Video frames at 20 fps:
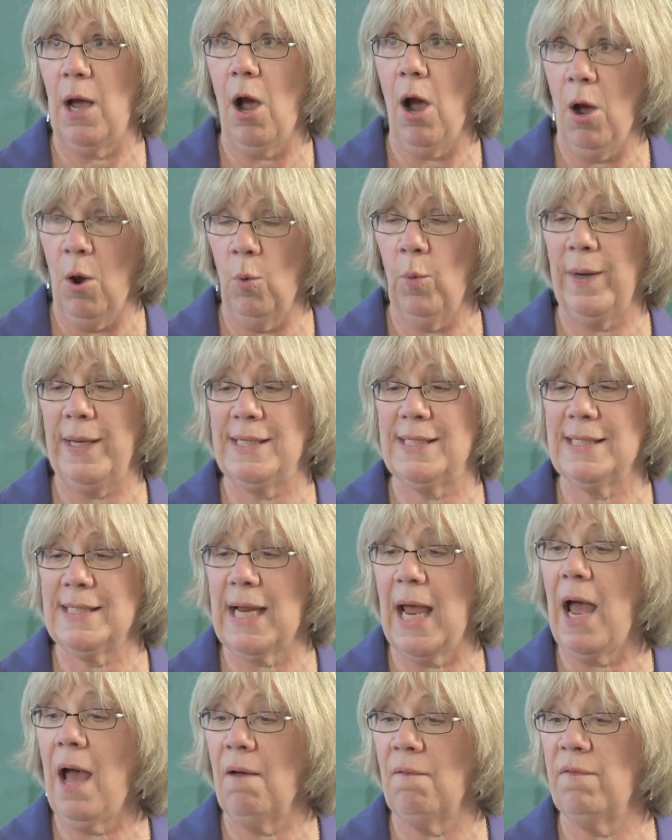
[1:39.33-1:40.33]
always to
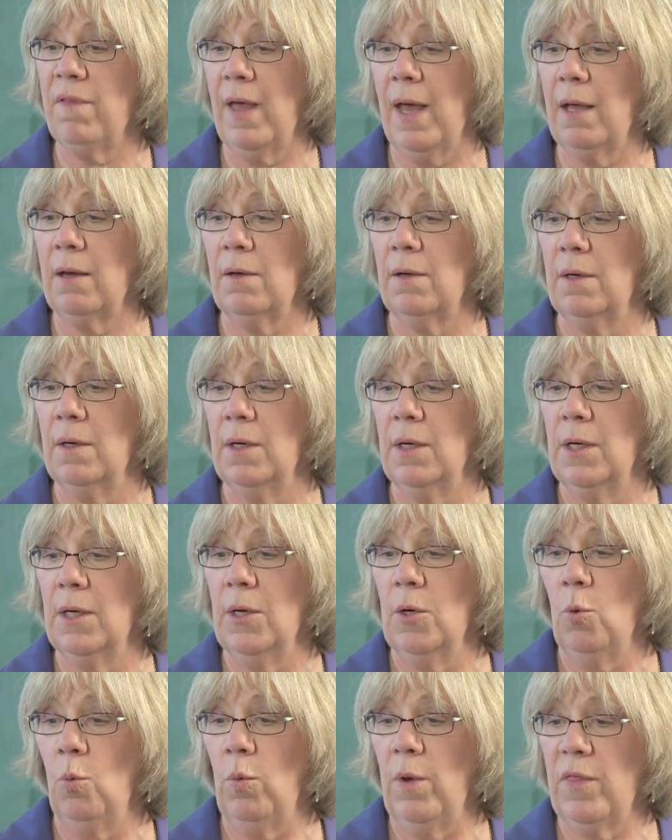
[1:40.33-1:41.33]
have that
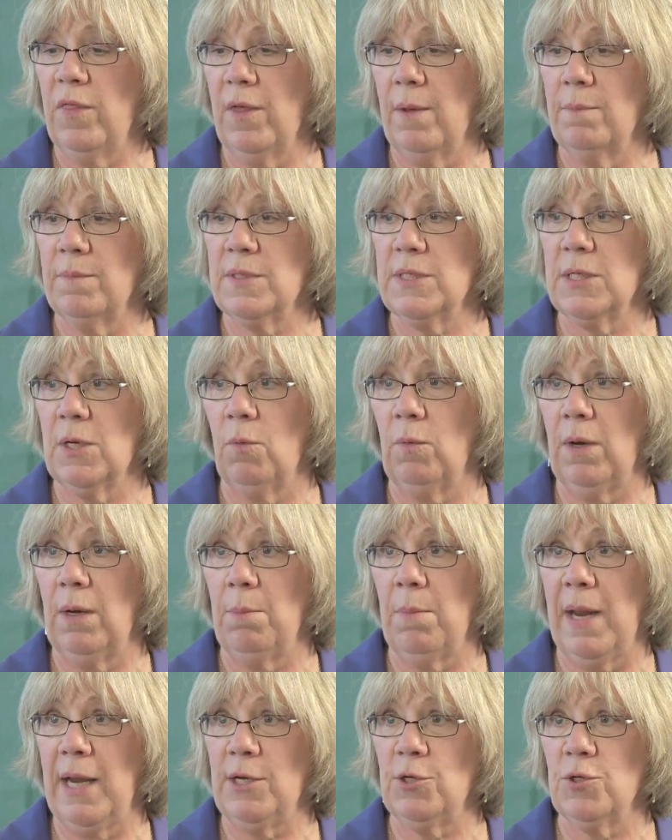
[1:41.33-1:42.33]
with him, so we
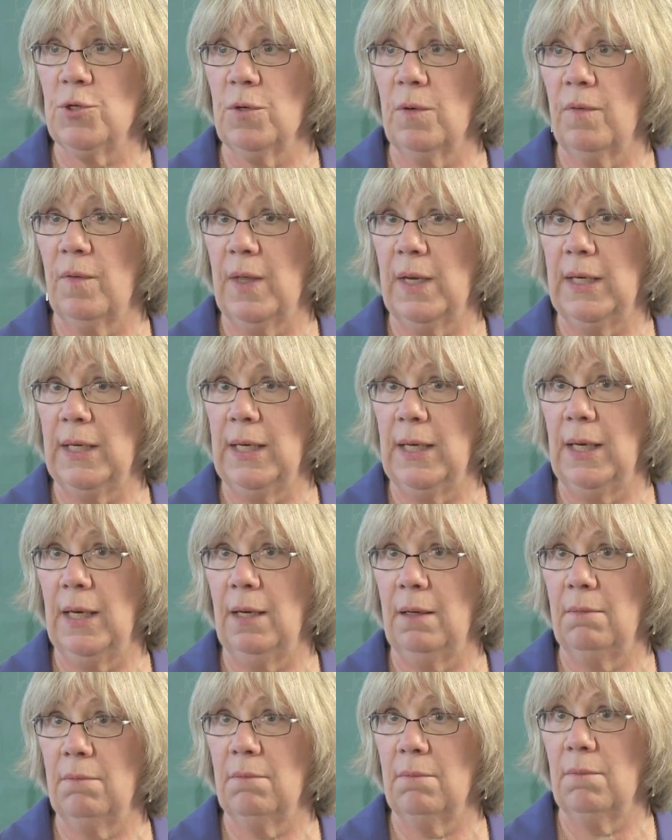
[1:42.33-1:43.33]
made sure that
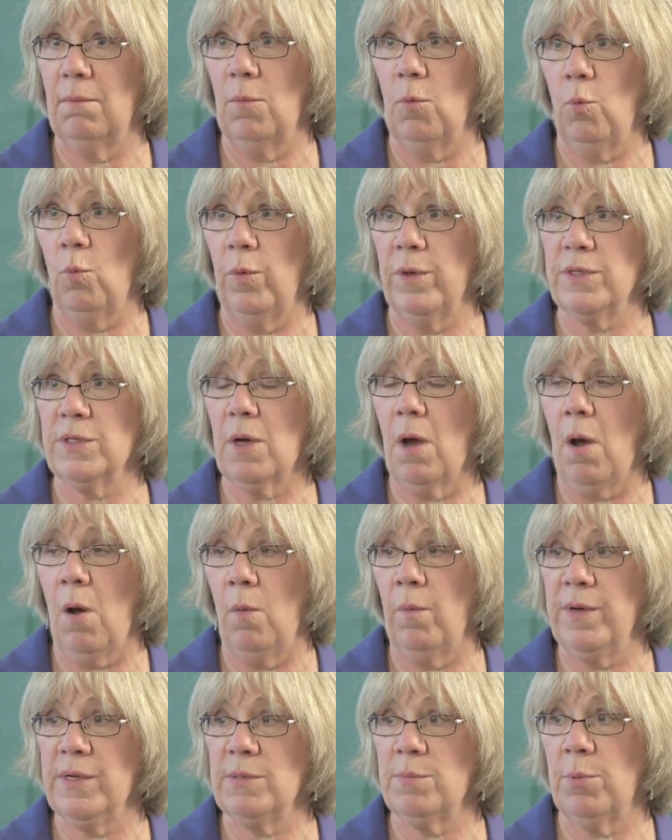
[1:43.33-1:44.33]
he was
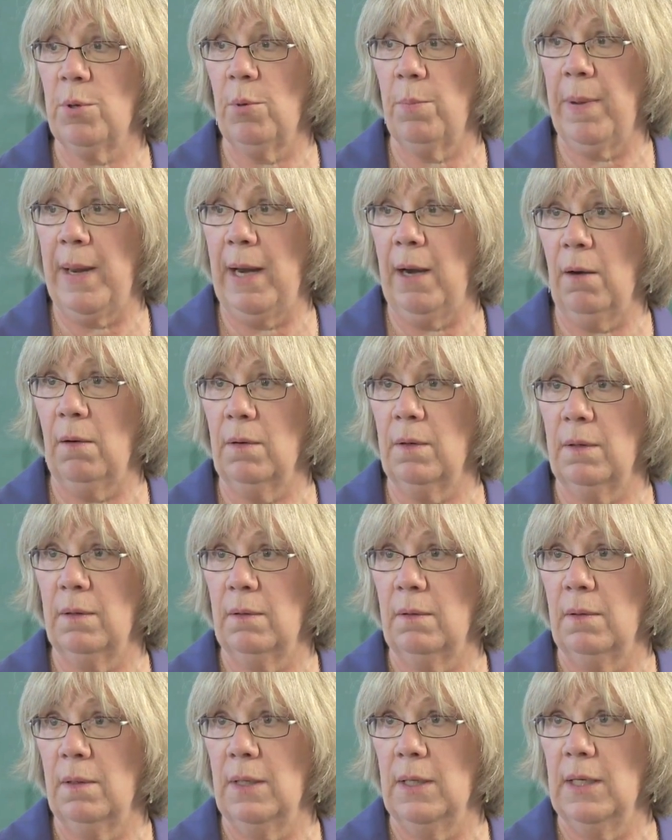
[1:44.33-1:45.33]
always prepared
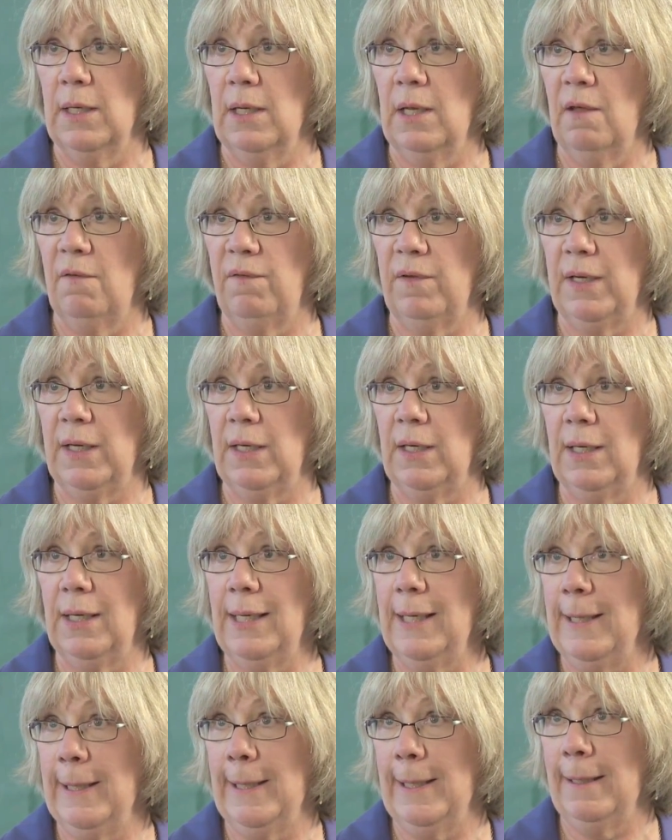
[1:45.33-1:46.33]
if he
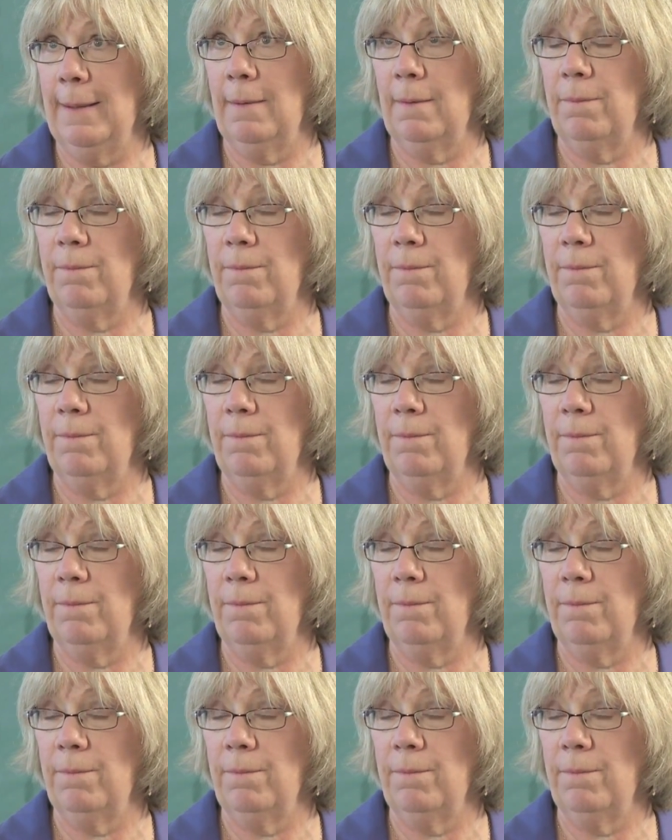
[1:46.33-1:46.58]
needed it.